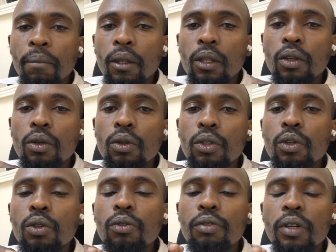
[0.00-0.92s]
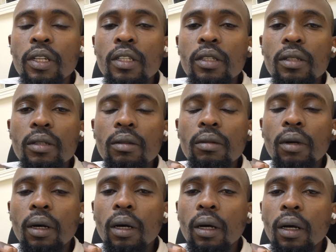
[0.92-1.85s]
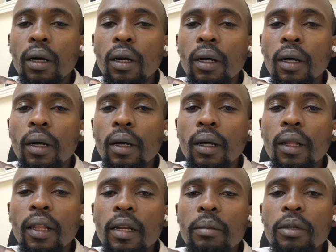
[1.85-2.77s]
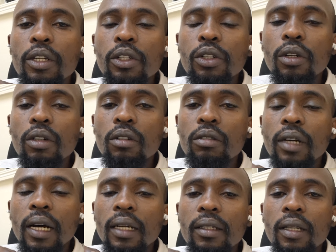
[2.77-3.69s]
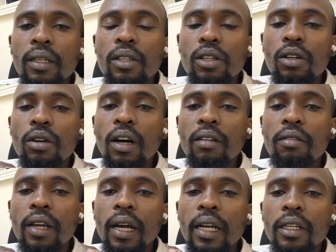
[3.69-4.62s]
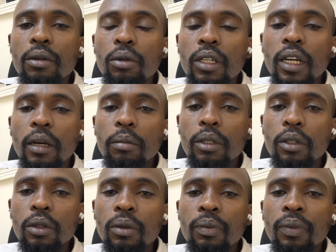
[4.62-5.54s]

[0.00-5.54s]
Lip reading: you face the limitation of accessing or having adequate capital,